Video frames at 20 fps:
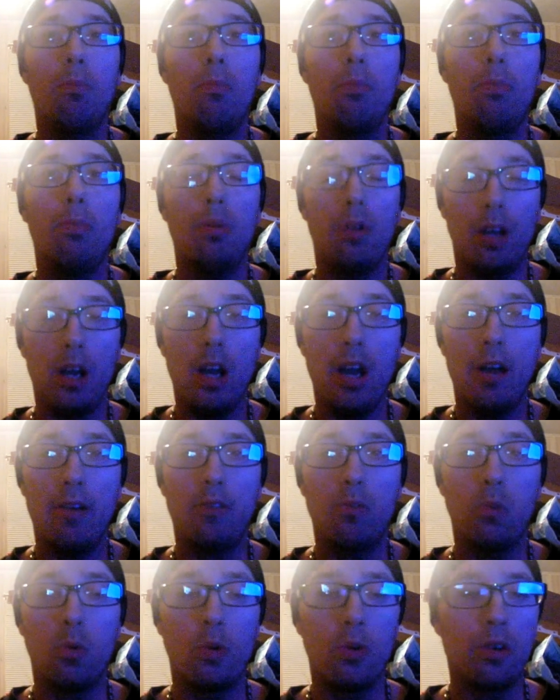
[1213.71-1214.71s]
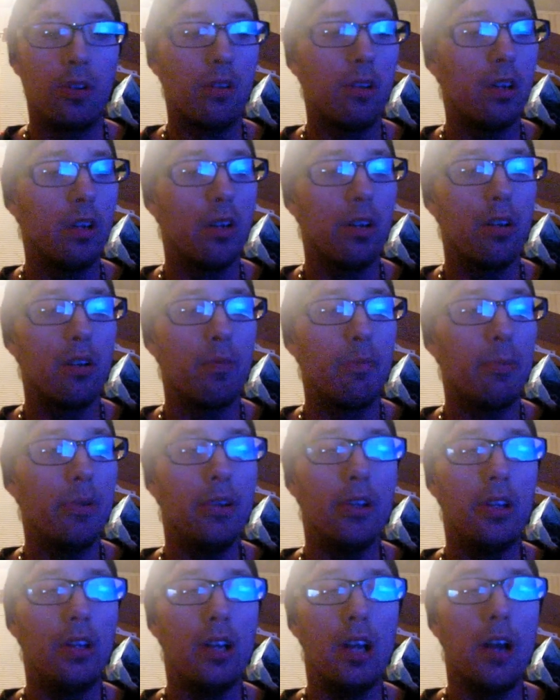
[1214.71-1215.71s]
playoffs, World Series, but
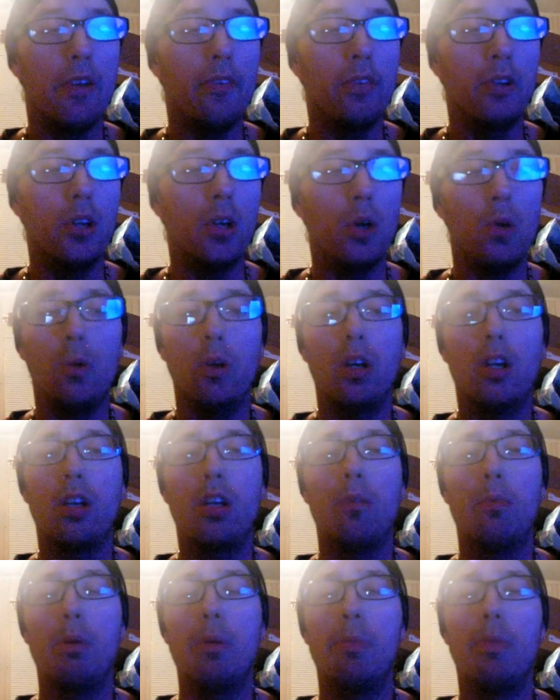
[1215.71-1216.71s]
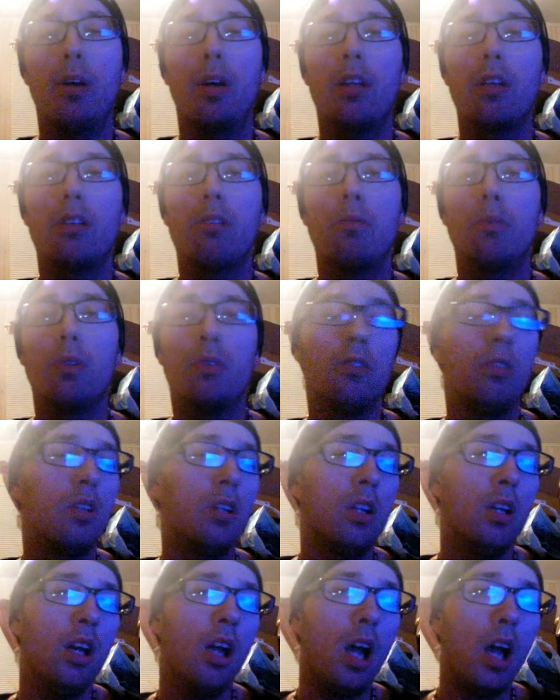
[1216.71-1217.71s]
you never know what could be possible.
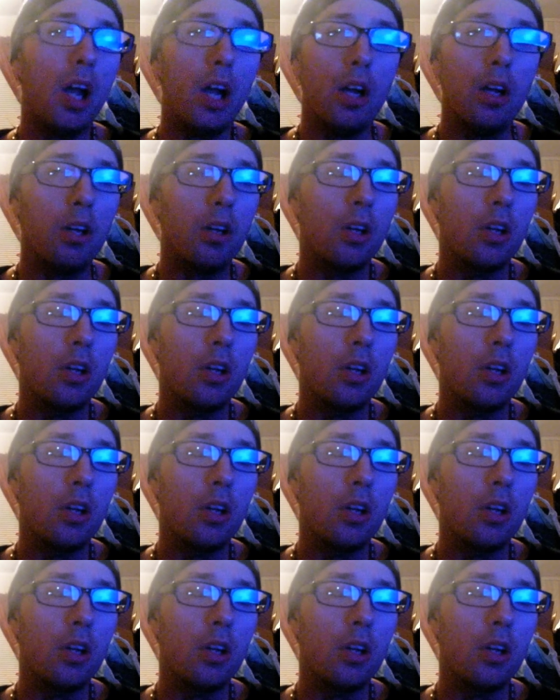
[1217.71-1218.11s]
Uh,